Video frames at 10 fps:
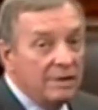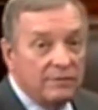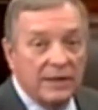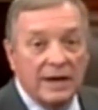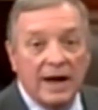
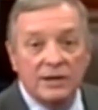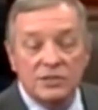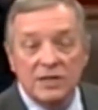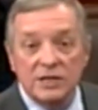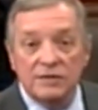for the United
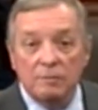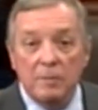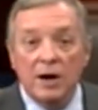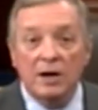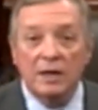States of
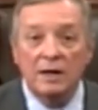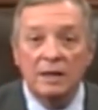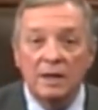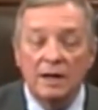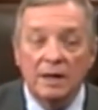America?
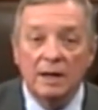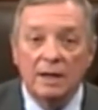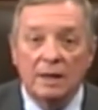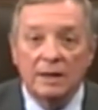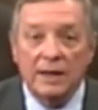
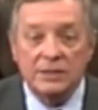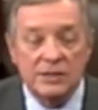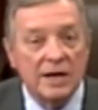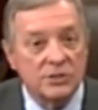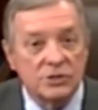That's
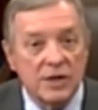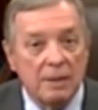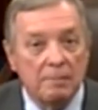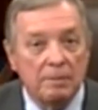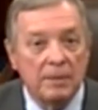not just
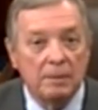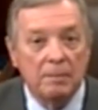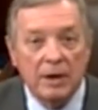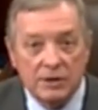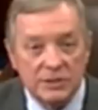
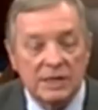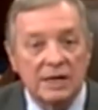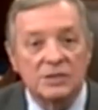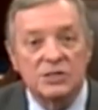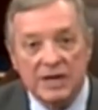embarrassing,
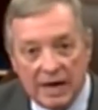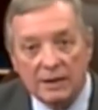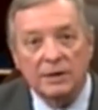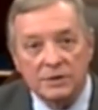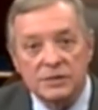it's
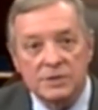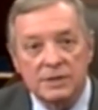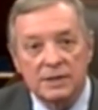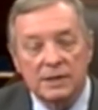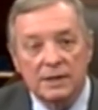scandalous.
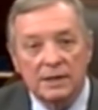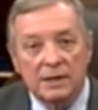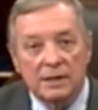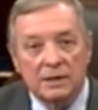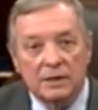
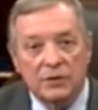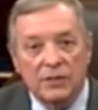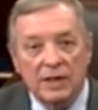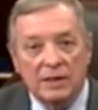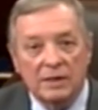To
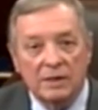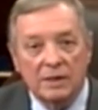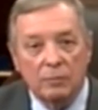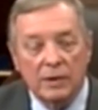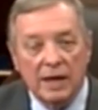think
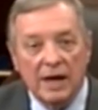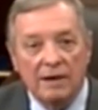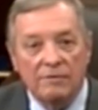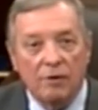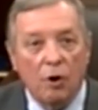that we
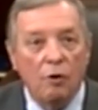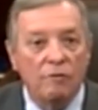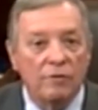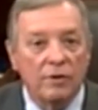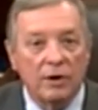have
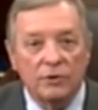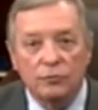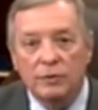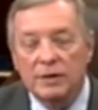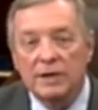over a
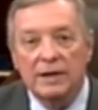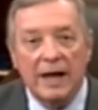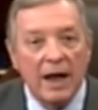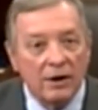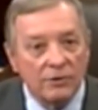trillion
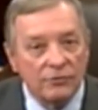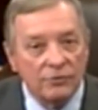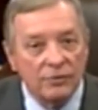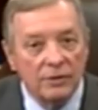dollars